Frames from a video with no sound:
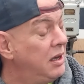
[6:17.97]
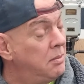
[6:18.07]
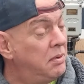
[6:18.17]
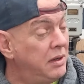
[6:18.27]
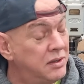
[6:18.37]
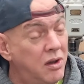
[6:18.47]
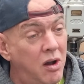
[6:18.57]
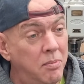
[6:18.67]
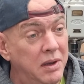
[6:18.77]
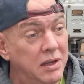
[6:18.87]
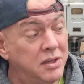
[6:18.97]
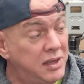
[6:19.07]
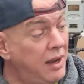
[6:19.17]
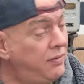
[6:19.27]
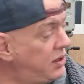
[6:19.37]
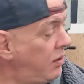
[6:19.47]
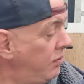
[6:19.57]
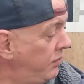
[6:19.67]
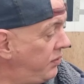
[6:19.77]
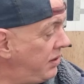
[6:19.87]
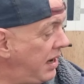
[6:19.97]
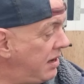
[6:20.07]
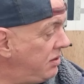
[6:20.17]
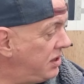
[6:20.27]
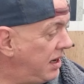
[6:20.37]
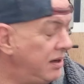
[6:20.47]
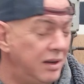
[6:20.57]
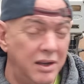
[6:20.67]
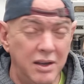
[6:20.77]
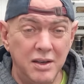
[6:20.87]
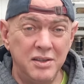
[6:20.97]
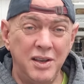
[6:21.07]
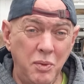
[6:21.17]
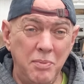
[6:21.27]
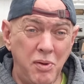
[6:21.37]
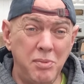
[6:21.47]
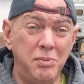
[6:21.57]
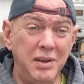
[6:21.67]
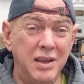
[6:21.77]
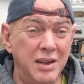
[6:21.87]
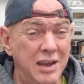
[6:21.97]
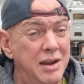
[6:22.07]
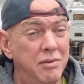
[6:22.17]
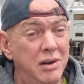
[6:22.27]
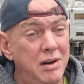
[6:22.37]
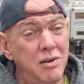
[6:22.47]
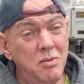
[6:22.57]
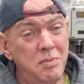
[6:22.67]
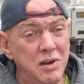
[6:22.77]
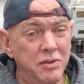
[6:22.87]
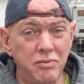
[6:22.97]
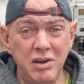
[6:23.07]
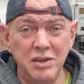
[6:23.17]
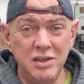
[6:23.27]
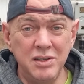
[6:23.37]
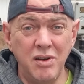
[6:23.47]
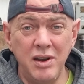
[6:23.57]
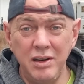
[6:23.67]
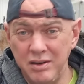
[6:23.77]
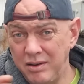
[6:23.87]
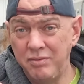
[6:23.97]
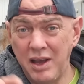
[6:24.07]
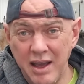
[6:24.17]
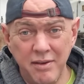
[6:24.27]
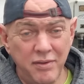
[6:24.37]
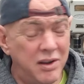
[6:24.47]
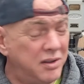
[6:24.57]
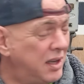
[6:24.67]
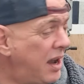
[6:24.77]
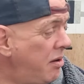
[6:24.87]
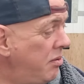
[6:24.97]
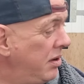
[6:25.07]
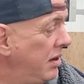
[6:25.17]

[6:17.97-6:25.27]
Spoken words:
But it's got to be a safe tune for the engine, so we're probably going to err a little bit on the richer side of the AFR scale,